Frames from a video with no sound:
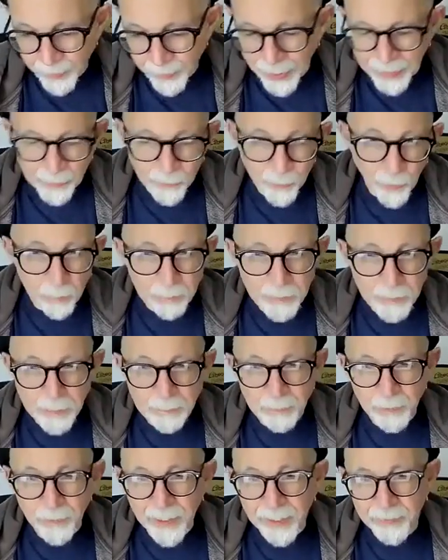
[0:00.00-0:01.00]
rock and roll
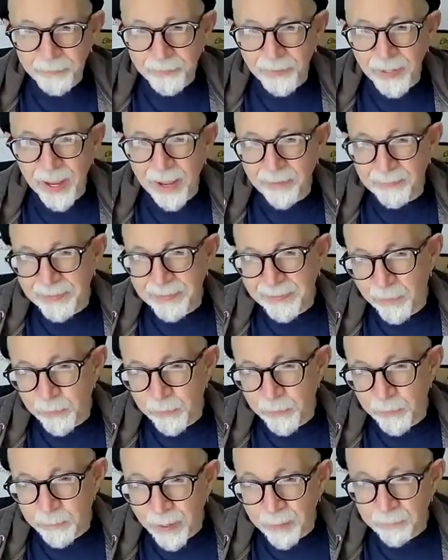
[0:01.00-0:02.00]
people as having
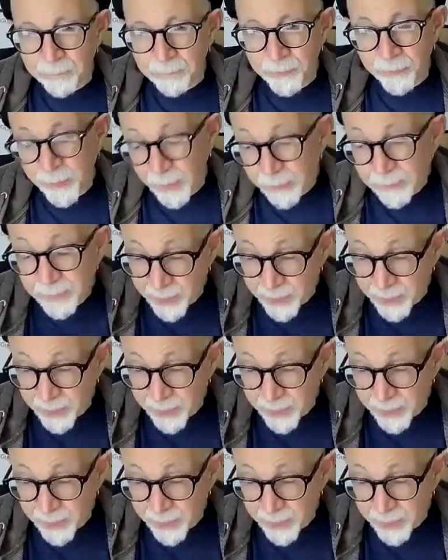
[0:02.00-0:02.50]
those problems.